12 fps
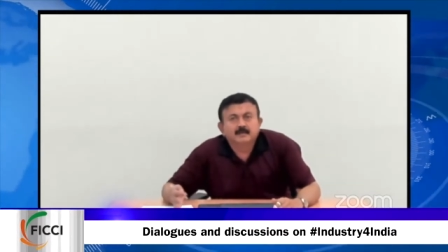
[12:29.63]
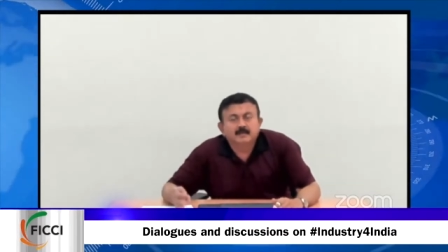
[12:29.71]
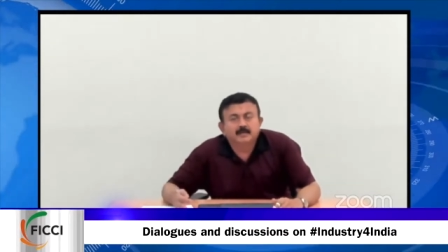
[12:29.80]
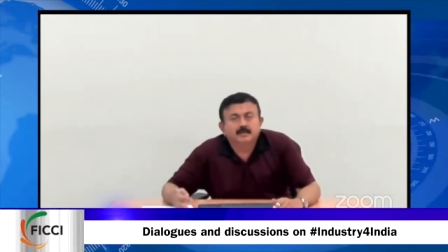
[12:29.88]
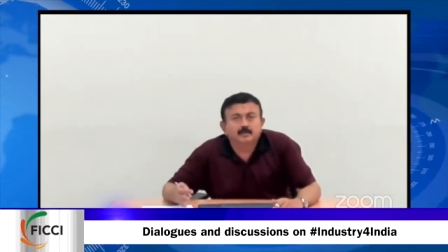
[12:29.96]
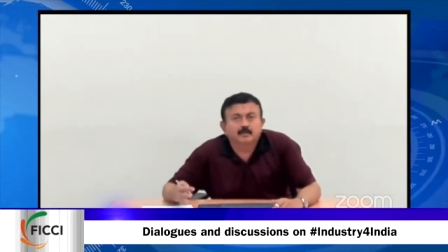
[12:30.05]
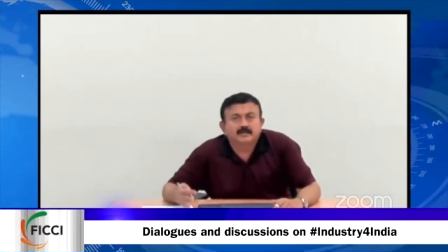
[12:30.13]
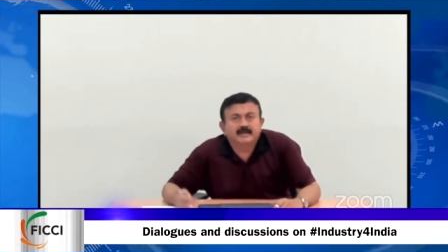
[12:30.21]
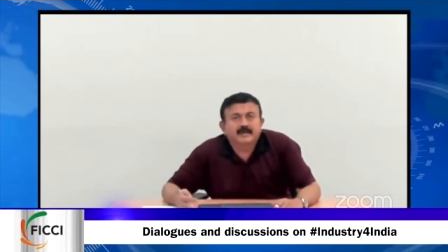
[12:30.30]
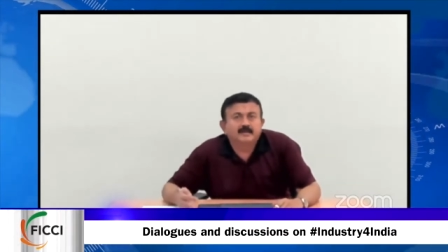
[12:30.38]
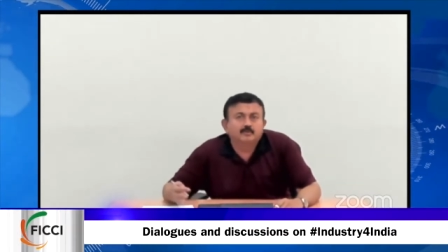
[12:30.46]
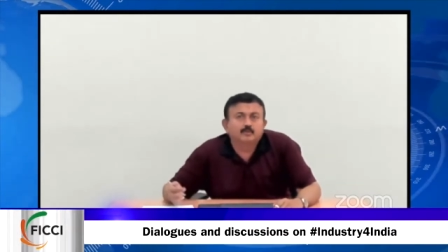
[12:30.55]
in you know,
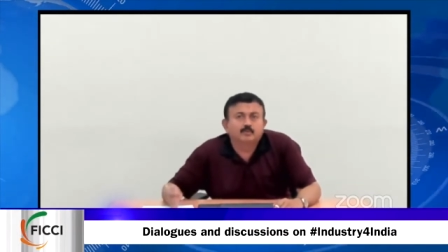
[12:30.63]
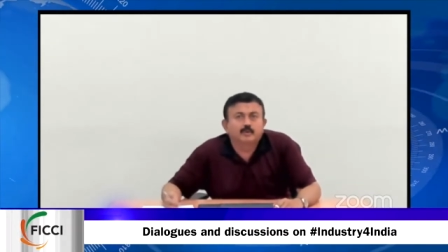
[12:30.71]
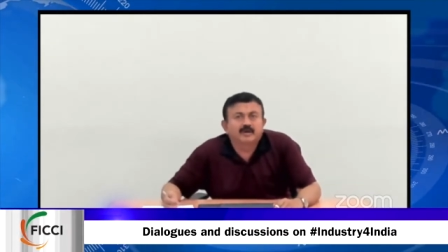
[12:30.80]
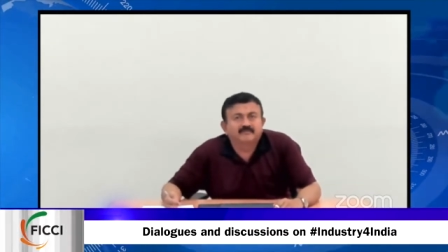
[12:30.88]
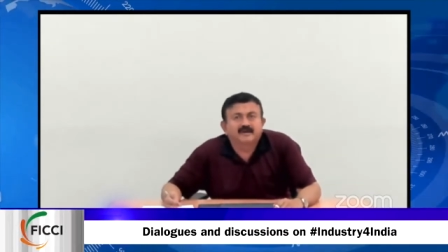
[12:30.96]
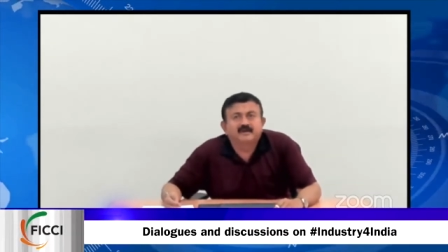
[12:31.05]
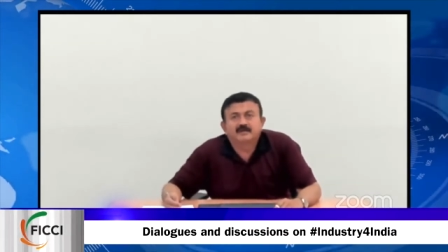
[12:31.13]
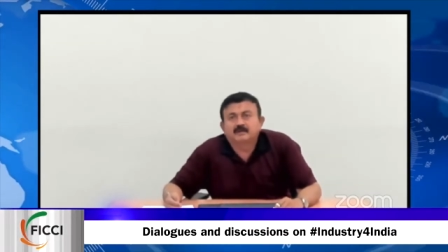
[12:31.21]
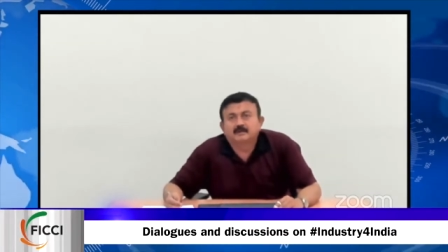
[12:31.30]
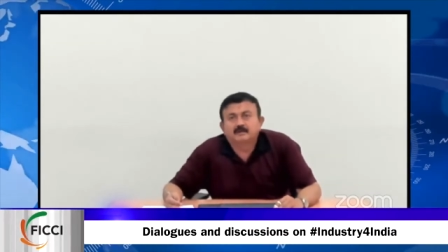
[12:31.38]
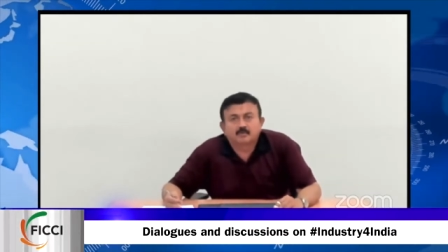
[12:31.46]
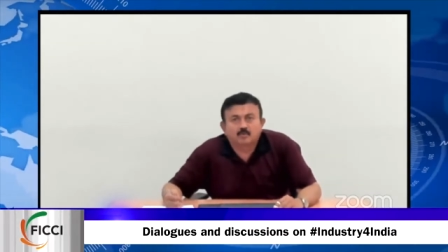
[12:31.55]
10 to 25
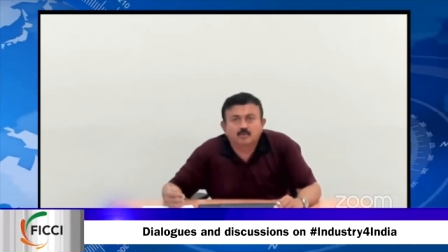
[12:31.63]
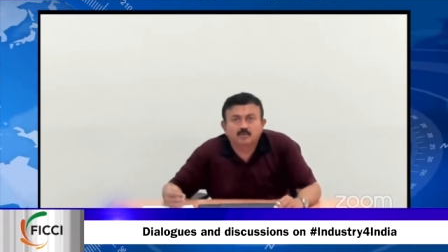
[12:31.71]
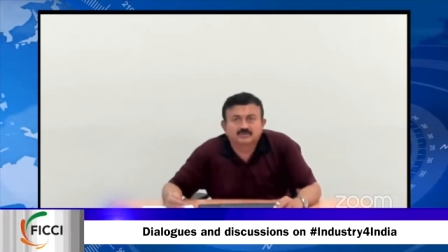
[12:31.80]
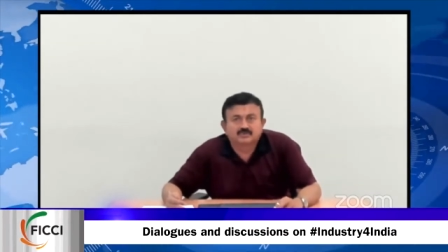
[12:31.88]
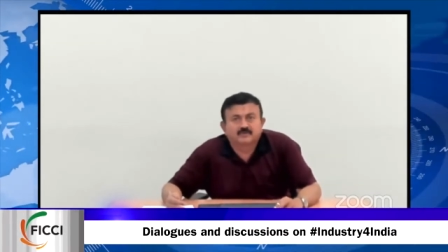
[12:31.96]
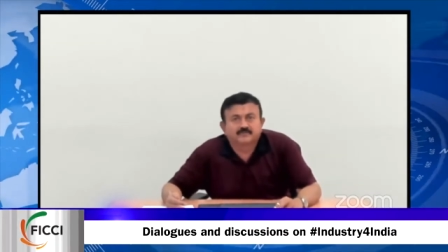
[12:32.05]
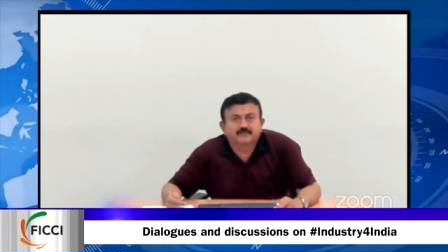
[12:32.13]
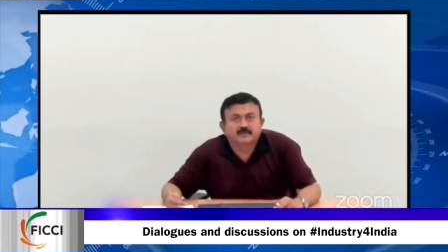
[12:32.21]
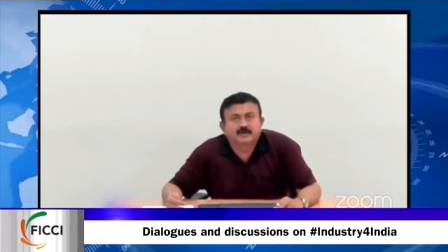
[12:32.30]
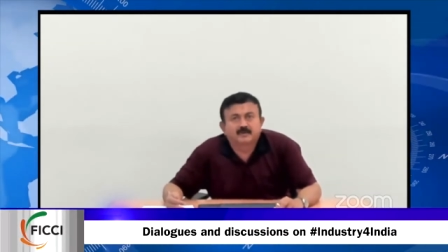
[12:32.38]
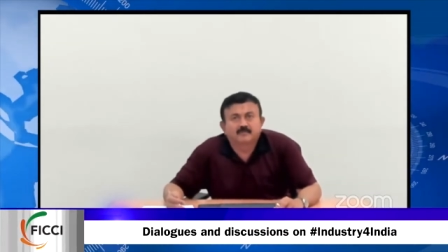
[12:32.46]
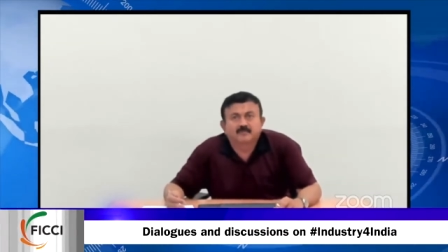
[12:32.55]
crores of
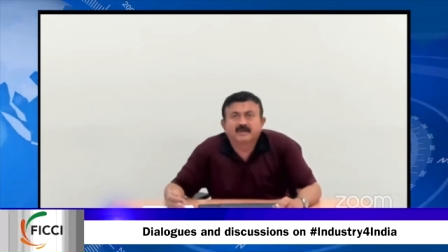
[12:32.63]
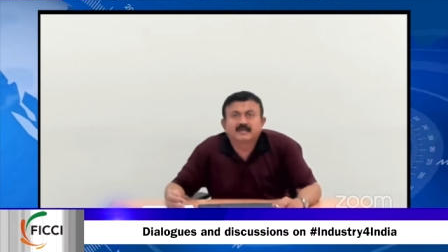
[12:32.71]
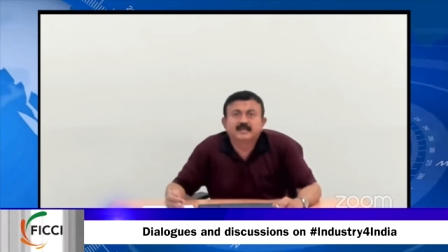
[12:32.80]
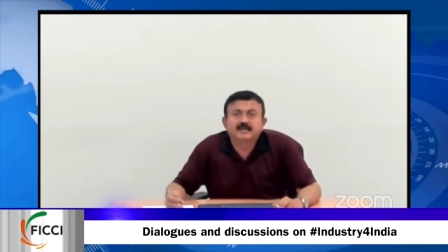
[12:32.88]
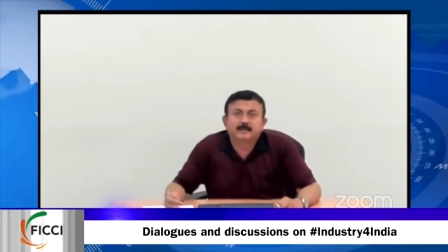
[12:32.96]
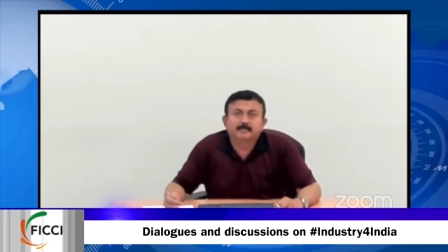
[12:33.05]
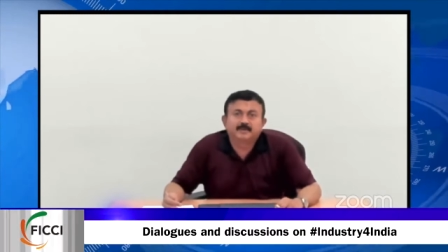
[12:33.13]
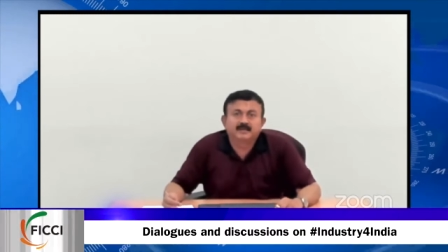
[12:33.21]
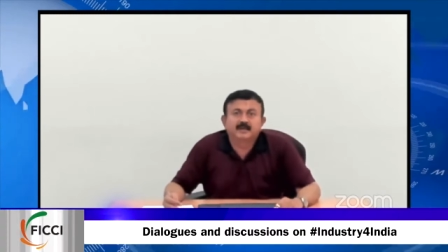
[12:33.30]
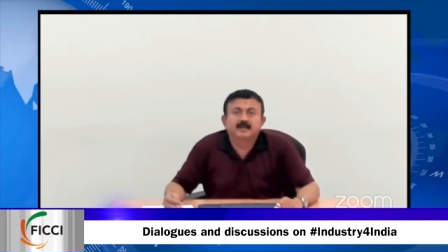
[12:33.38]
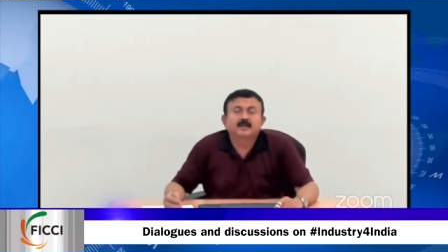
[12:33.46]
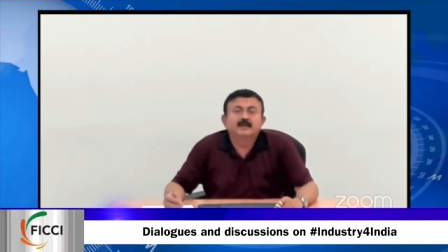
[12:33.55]
uh, working
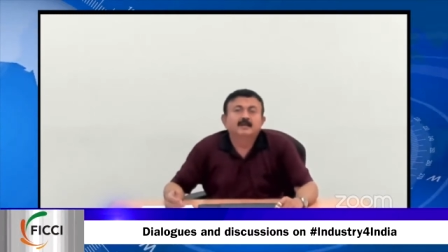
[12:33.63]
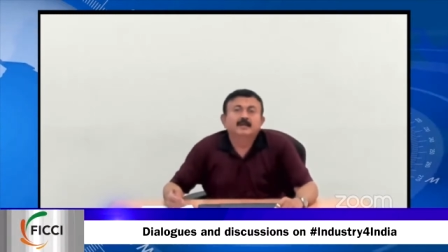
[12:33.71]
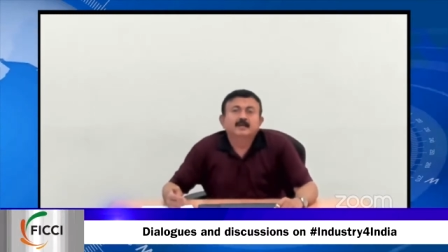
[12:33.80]
capital.